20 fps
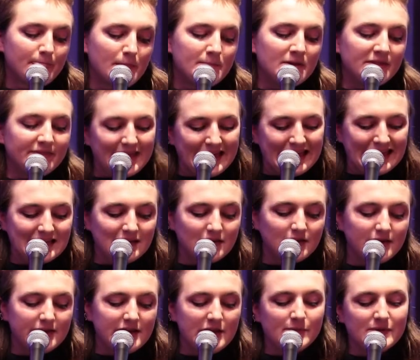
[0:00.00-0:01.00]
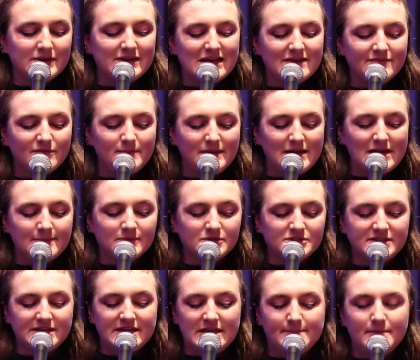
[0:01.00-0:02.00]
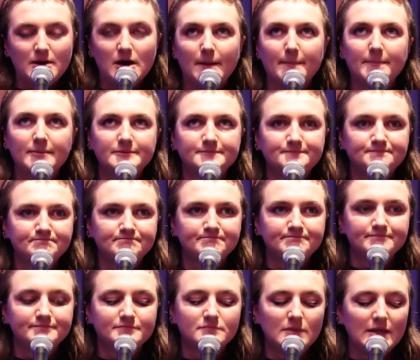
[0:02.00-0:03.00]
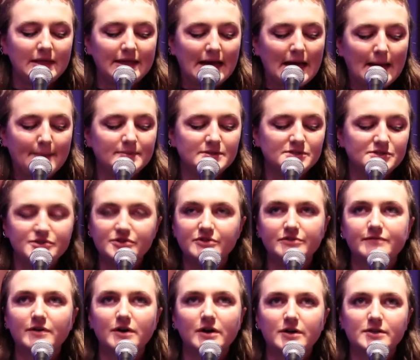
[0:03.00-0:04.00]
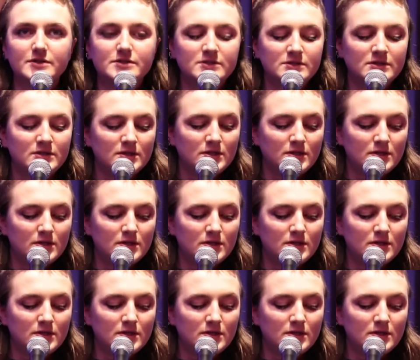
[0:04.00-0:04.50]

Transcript: But then he would never be able to keep up. It happened too fast.